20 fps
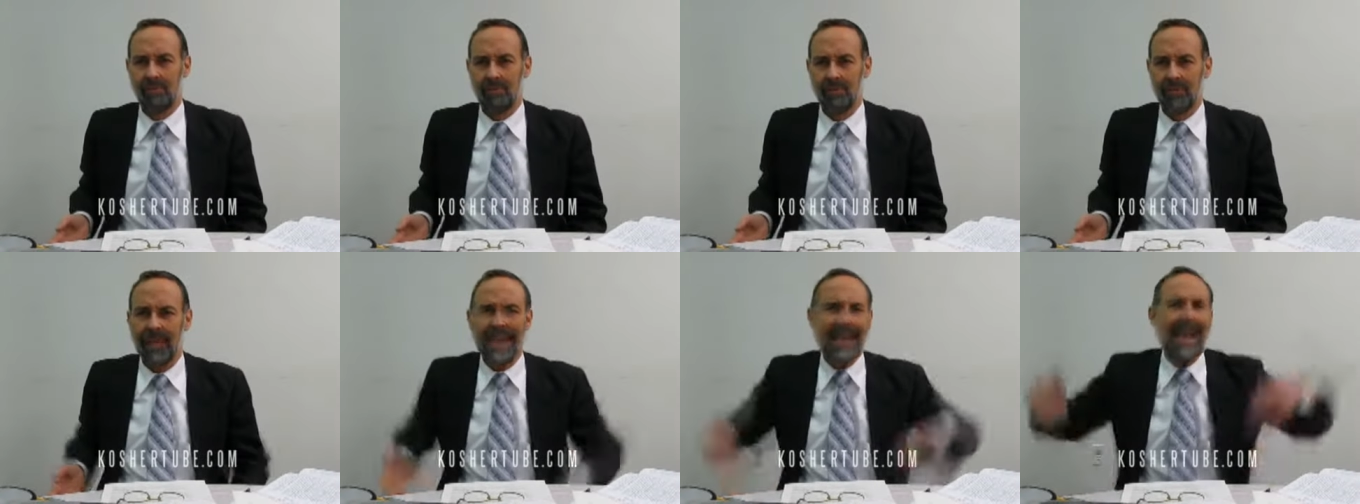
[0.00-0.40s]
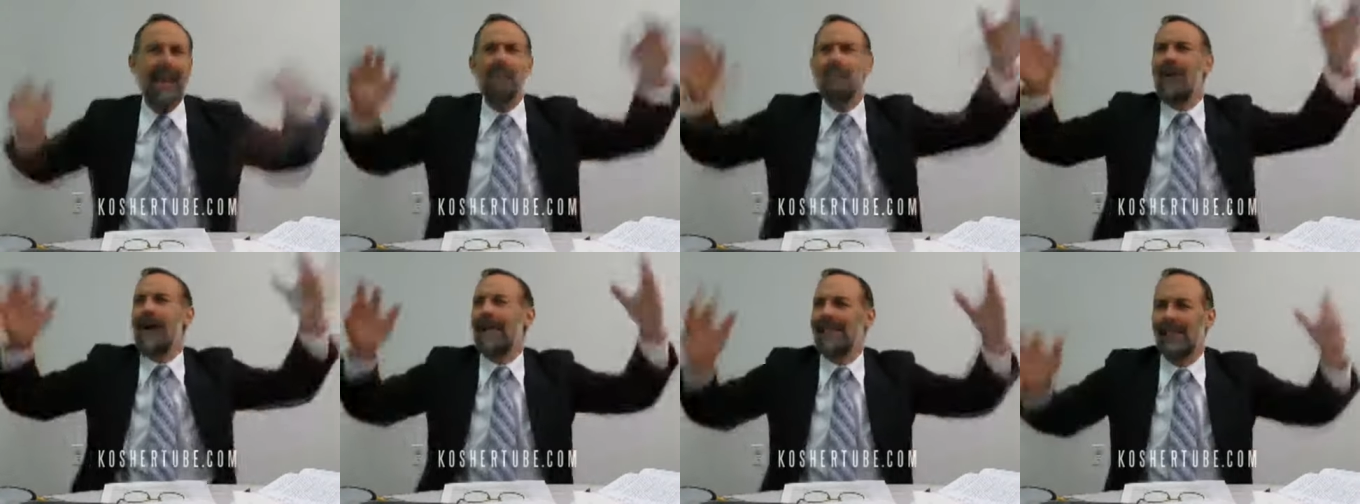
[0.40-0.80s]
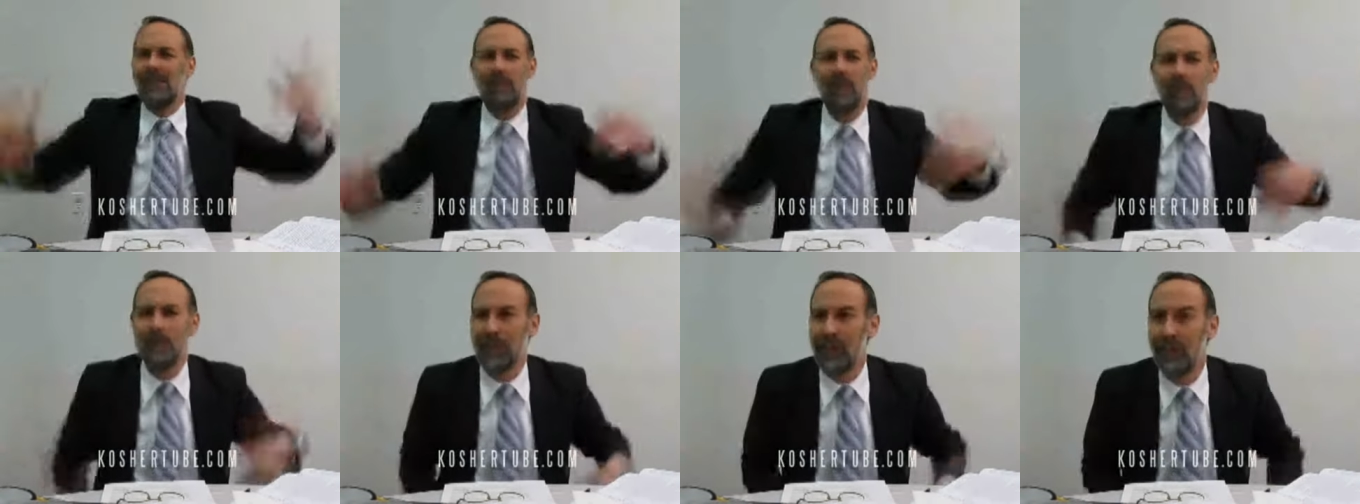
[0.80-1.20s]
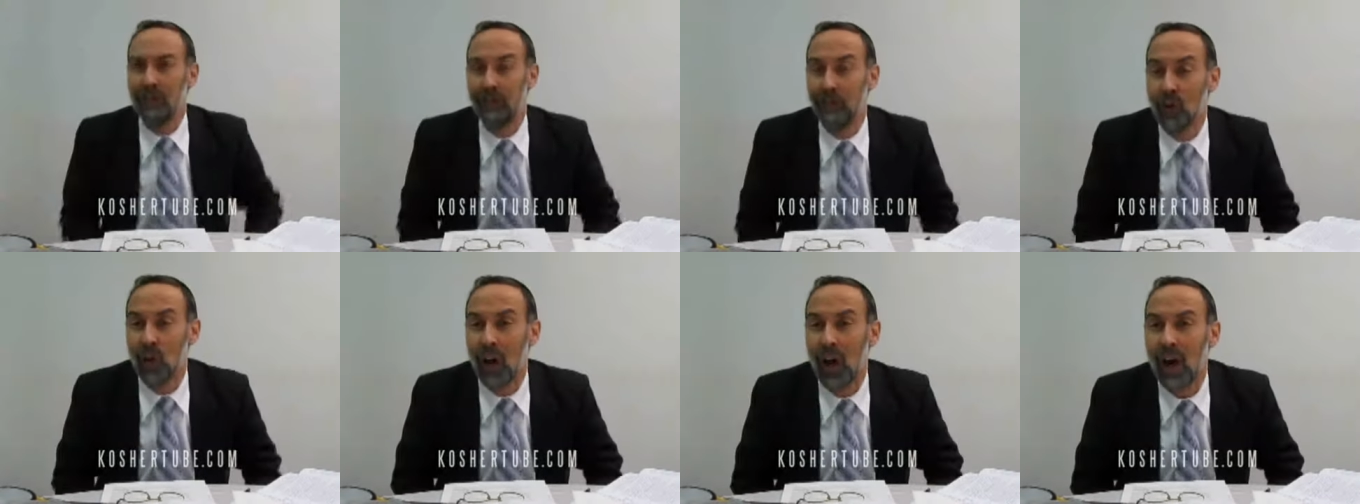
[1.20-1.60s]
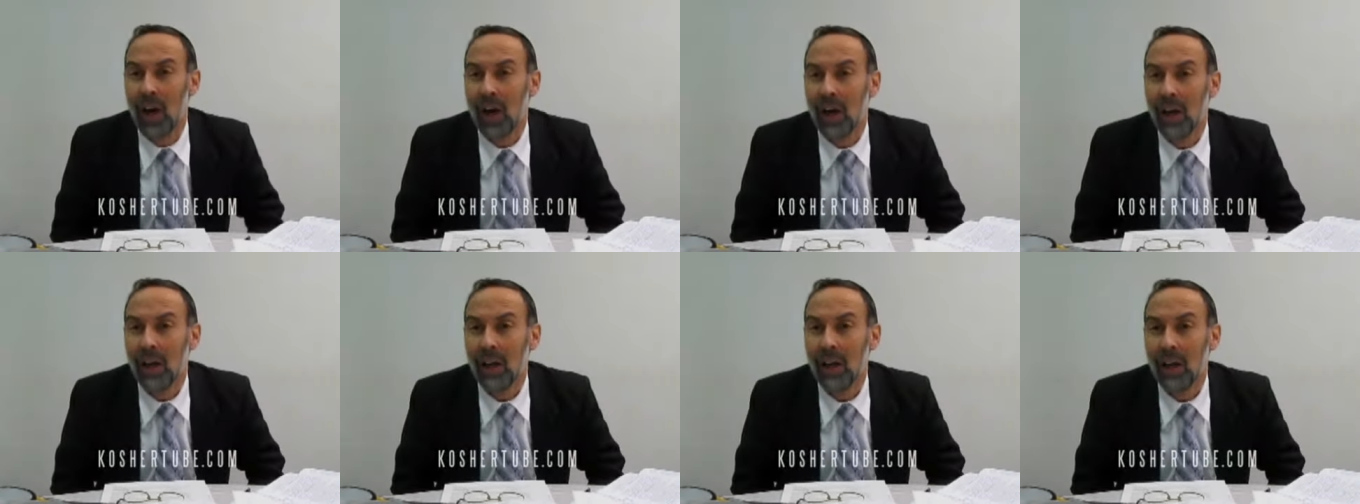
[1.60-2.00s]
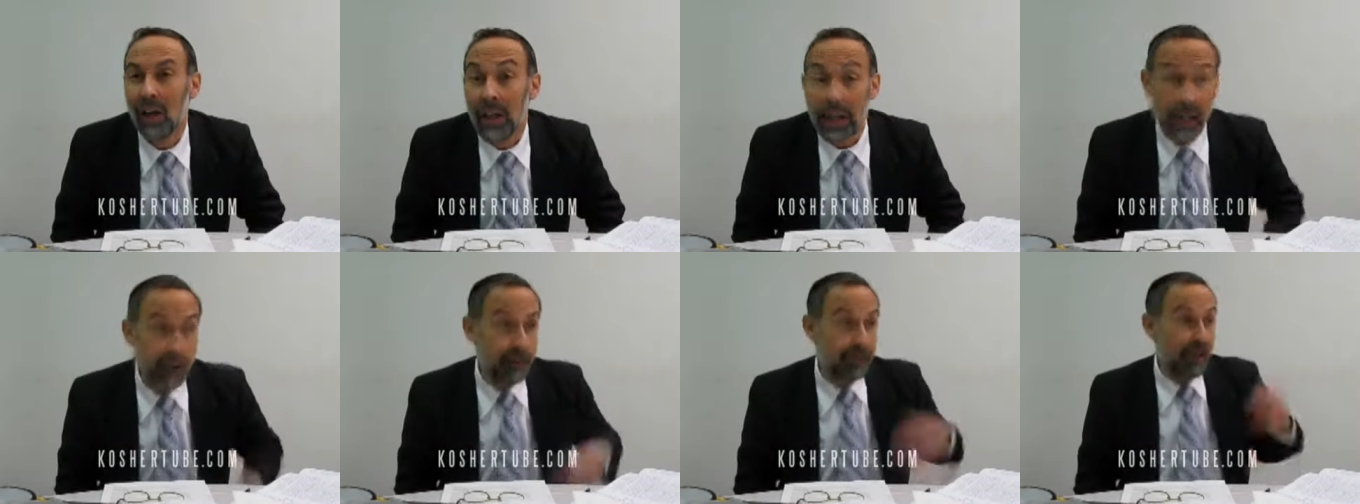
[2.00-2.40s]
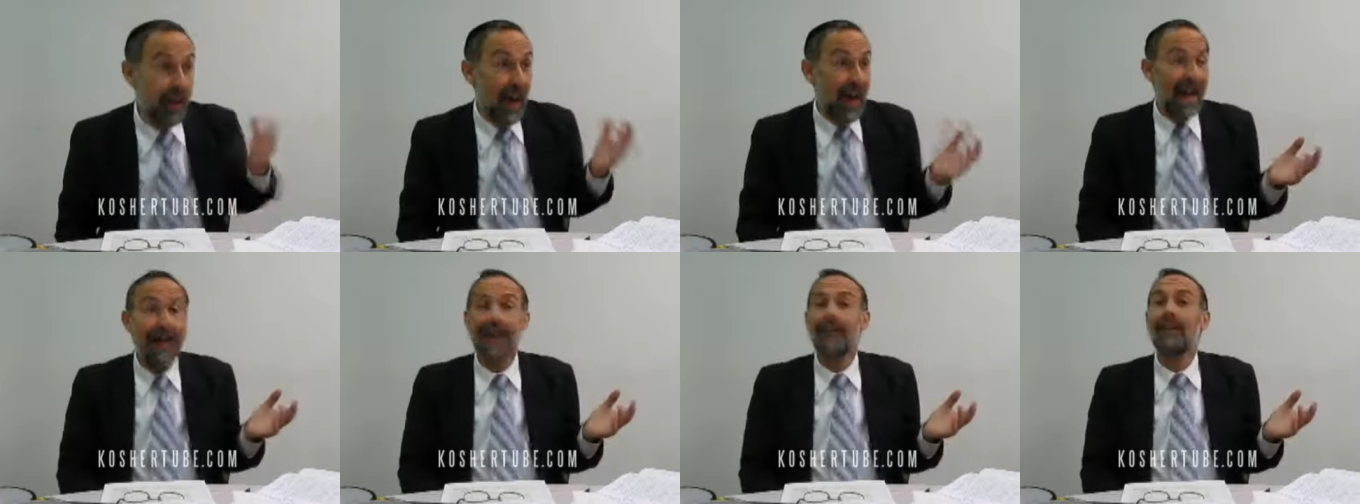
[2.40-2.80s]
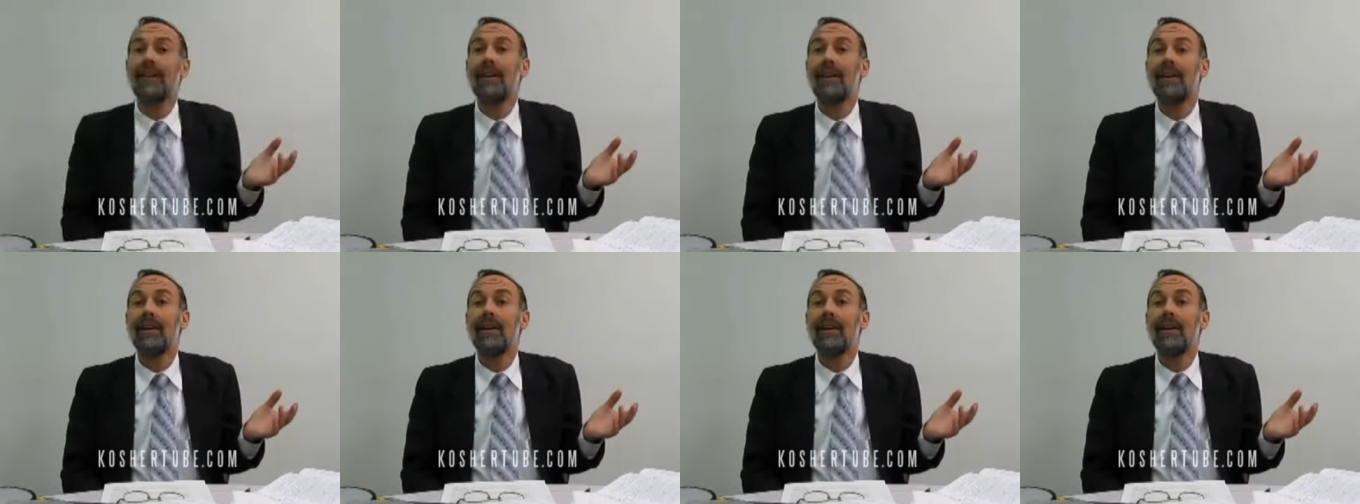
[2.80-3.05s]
They can't possibly be nevuah. In fact,